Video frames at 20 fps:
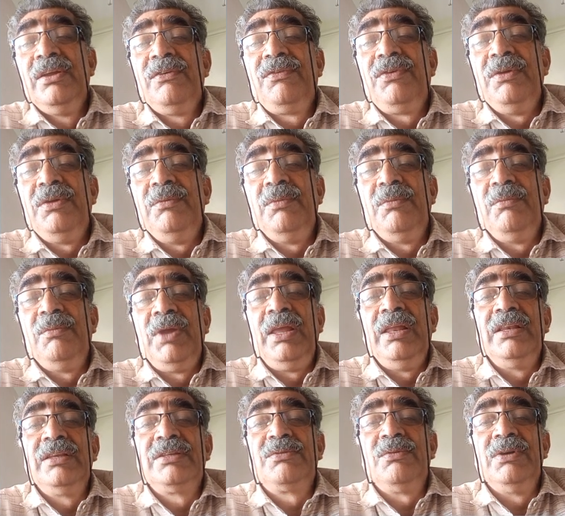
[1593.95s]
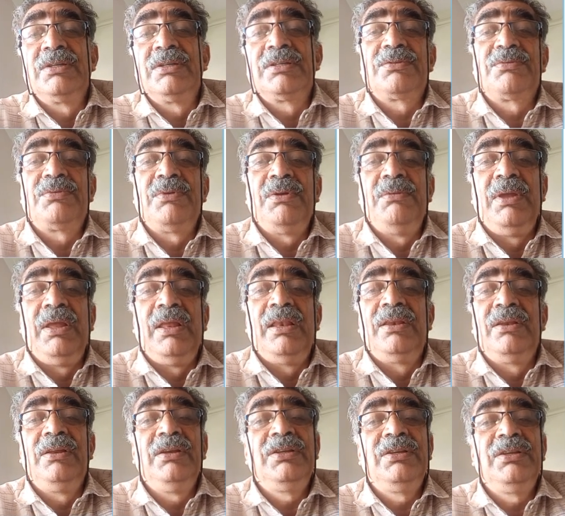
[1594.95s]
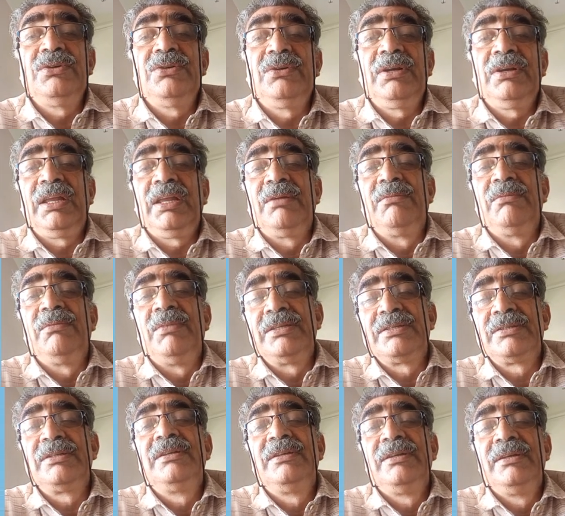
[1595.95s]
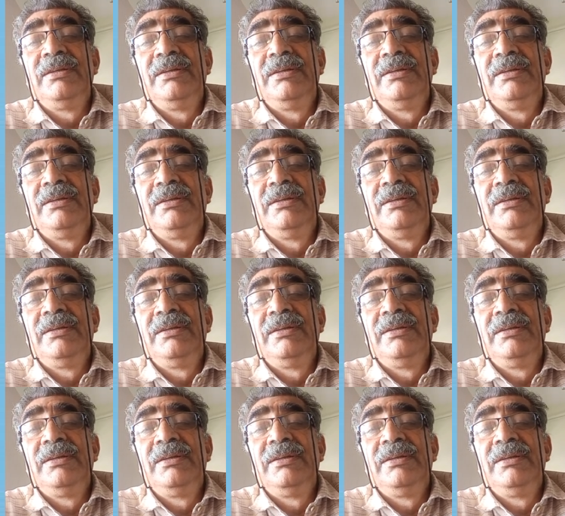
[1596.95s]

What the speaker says: males versus female. No, it is not taking place.